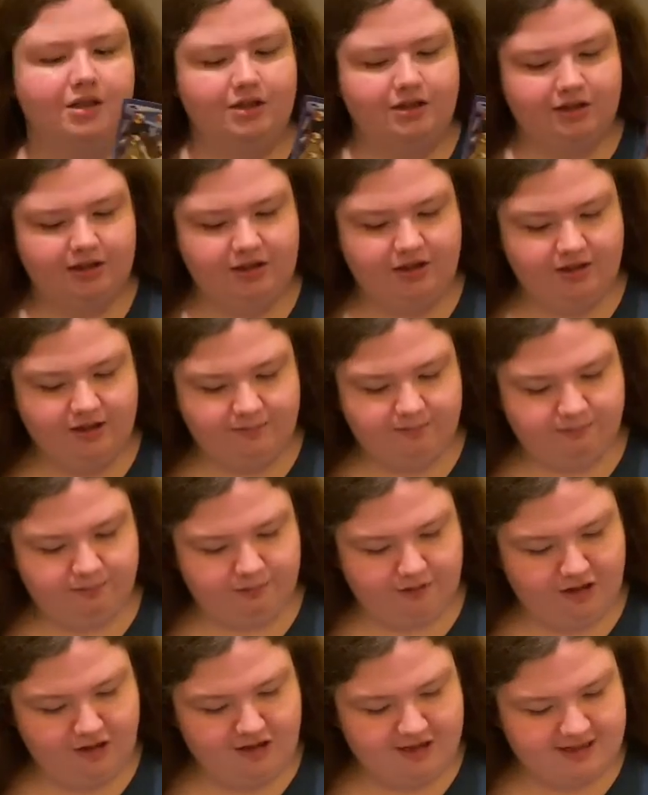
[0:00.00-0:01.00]
So the
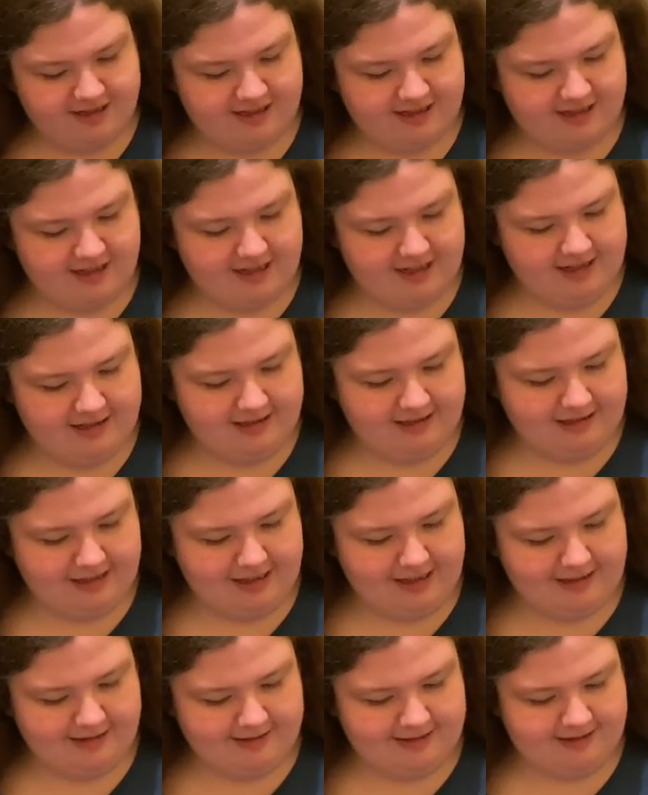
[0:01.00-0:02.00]
book said
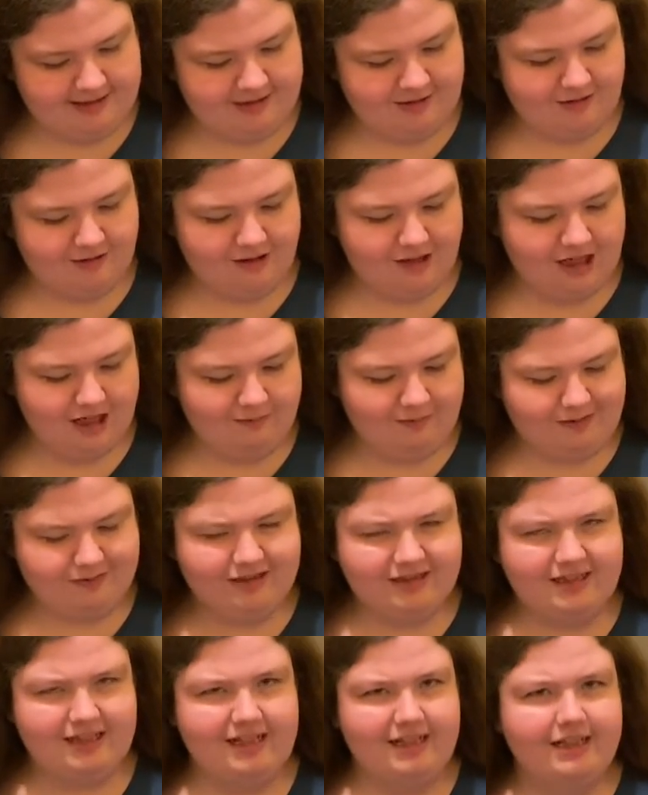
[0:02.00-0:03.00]
that this card
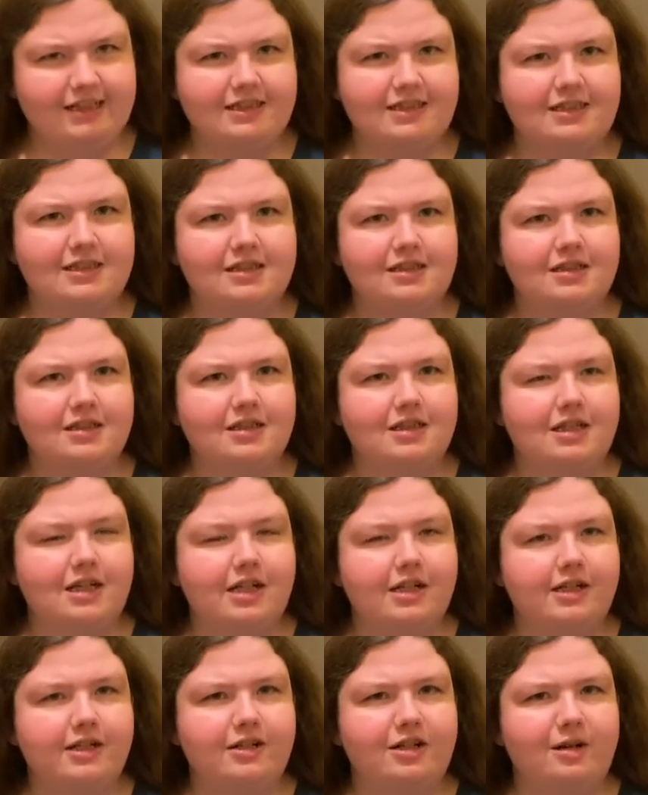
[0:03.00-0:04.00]
represents
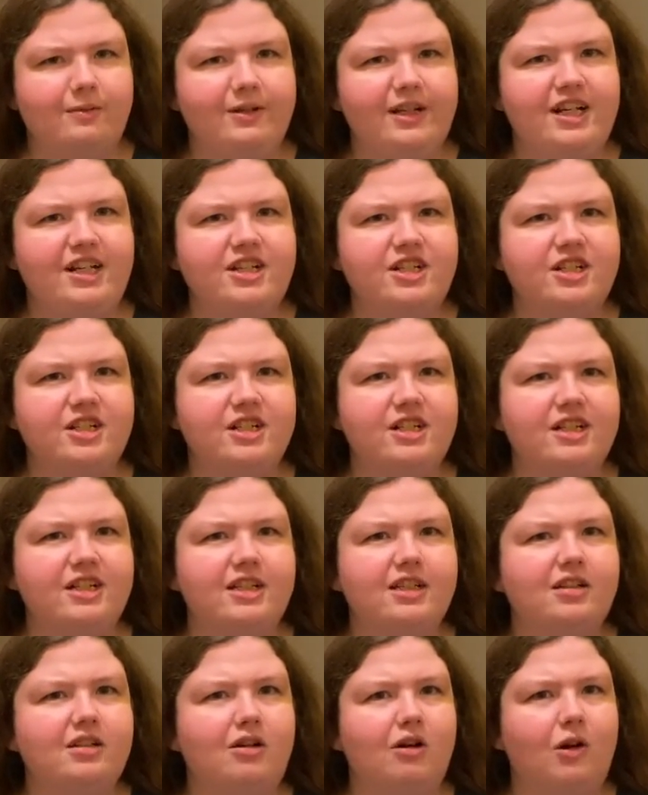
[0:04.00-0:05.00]

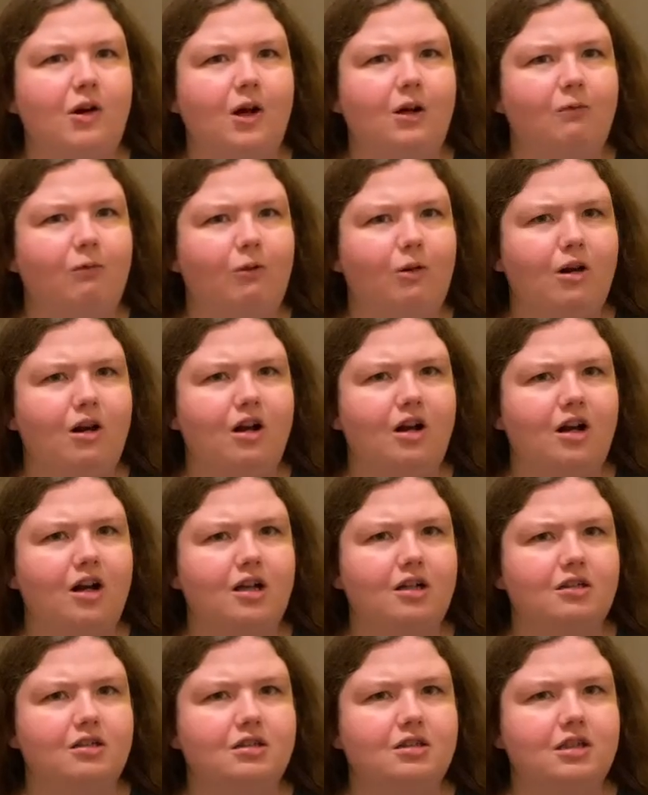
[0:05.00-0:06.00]
determination, hard
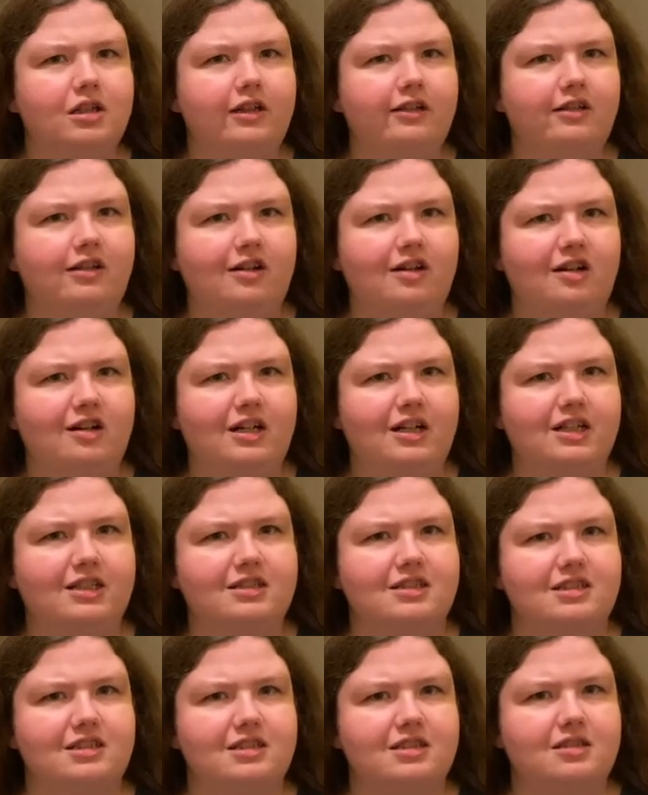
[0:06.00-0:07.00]
work,
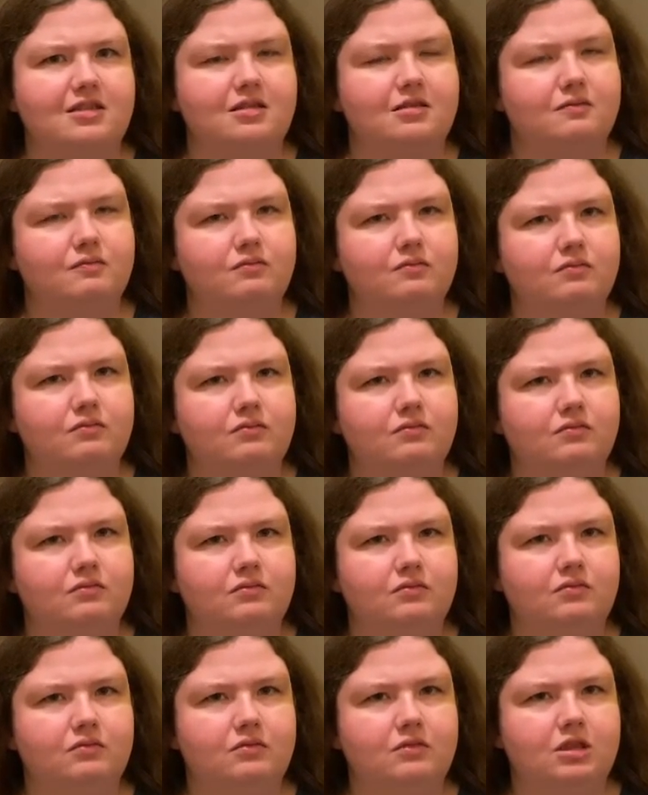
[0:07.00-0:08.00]
endurance.
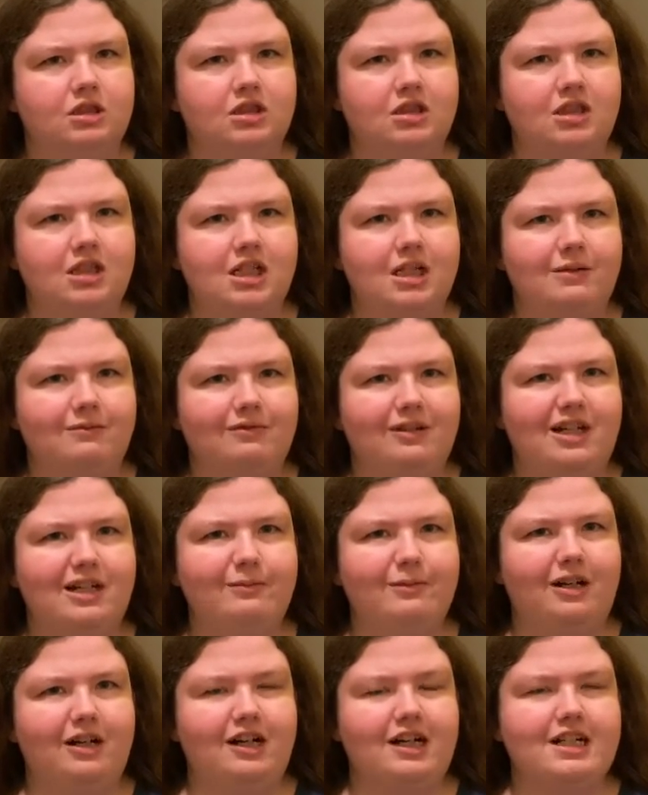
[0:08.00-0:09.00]
Pretty
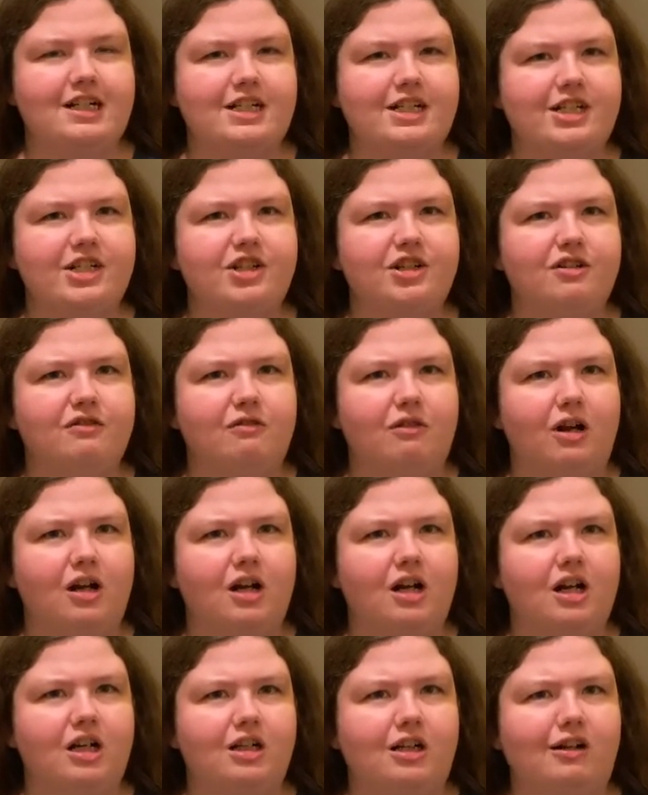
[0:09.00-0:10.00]
much you
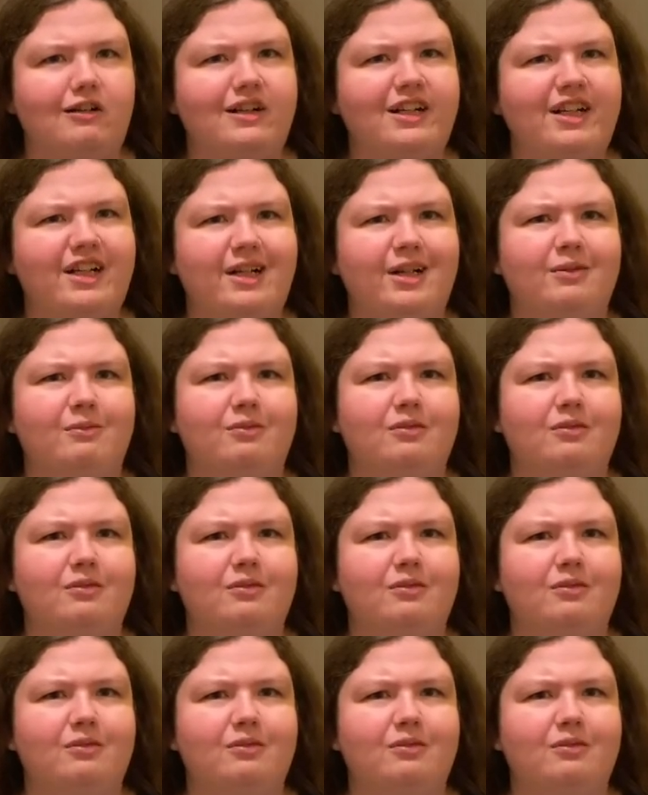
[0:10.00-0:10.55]
earned your keep.